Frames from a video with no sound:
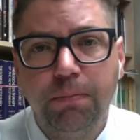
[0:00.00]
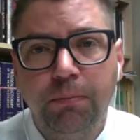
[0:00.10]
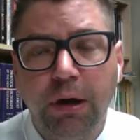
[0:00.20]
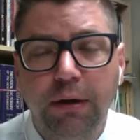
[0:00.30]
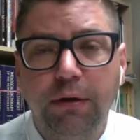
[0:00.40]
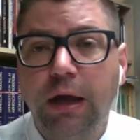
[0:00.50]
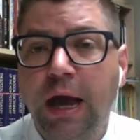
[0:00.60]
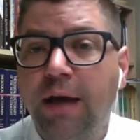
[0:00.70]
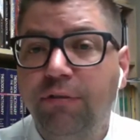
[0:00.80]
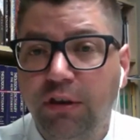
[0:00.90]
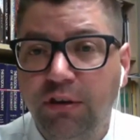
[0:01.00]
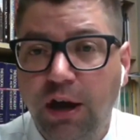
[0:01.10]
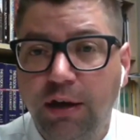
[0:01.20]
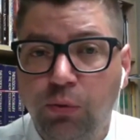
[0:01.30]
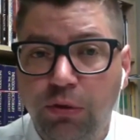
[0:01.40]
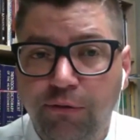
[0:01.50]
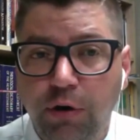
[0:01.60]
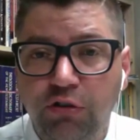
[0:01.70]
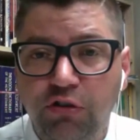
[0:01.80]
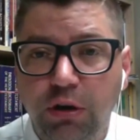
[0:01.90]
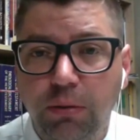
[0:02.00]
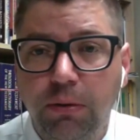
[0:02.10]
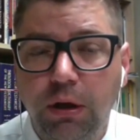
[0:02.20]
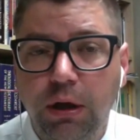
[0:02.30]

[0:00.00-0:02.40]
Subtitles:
But having the ties with friendship